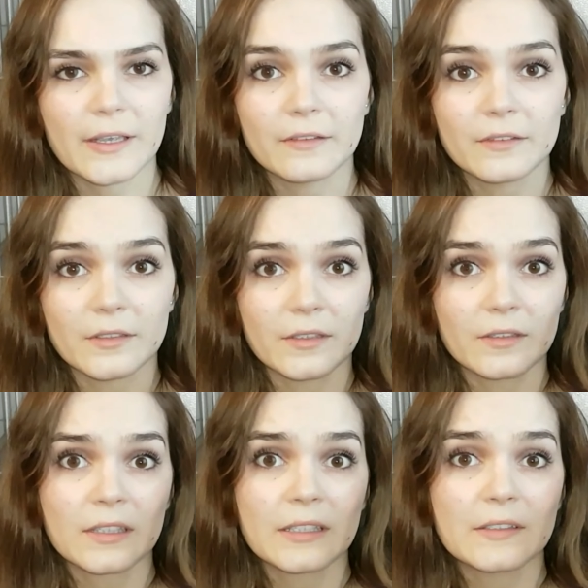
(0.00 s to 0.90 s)
and
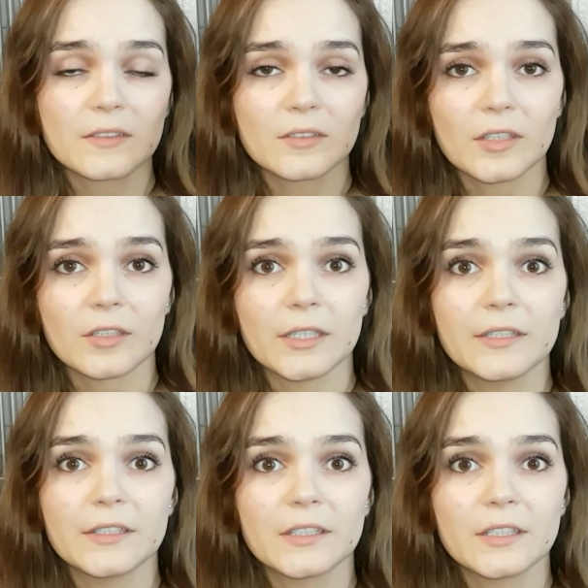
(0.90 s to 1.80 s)
at least they're
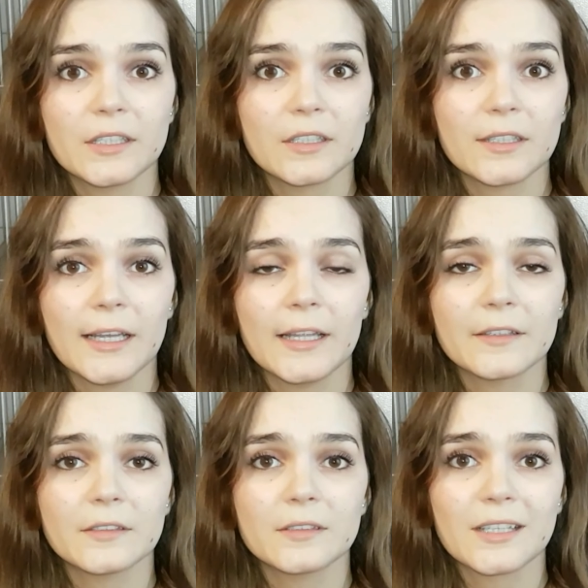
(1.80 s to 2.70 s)
in here
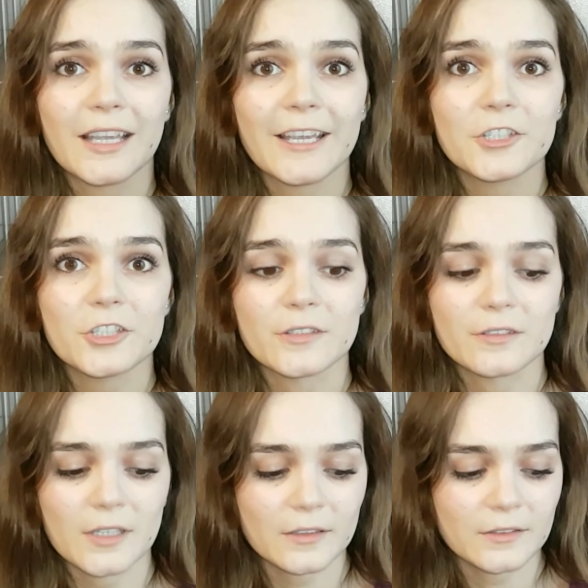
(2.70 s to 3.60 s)
and the cage is
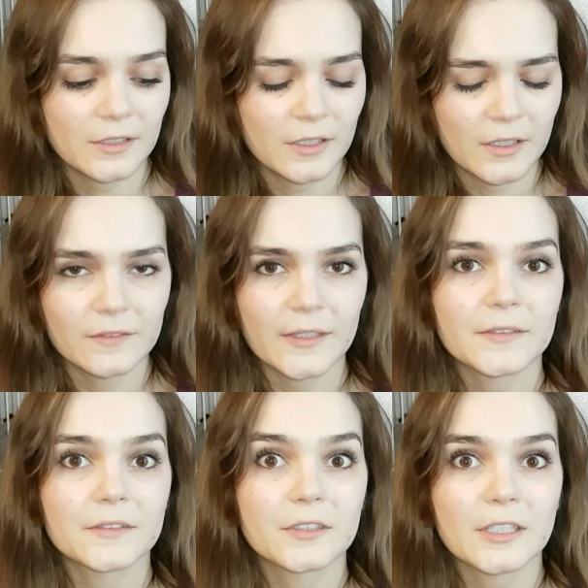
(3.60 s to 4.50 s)
not
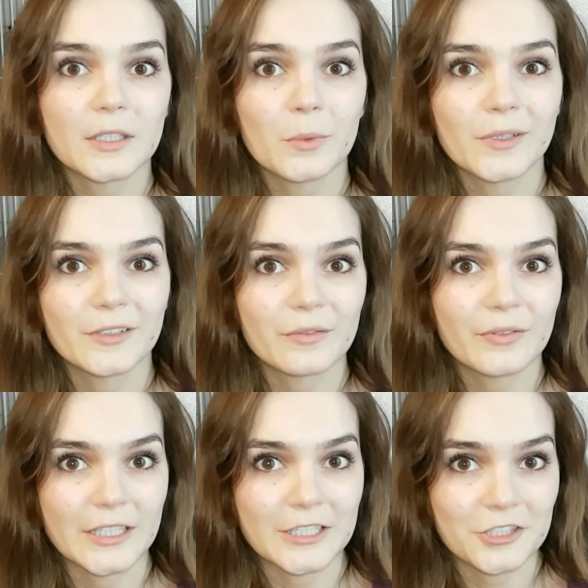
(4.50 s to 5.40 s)
that dirty when they're
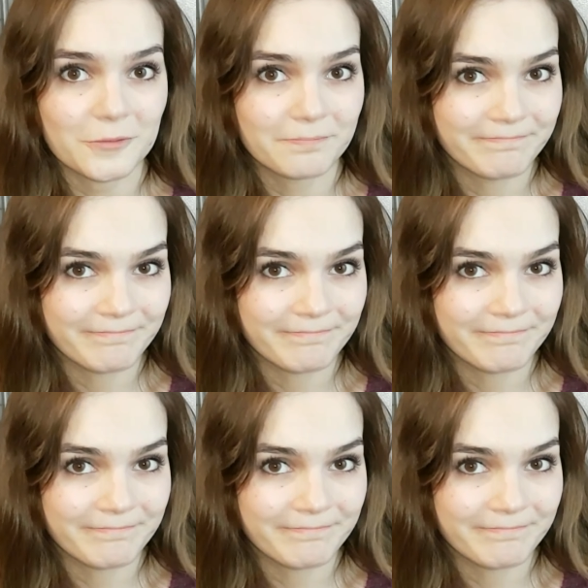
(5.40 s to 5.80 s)
finished.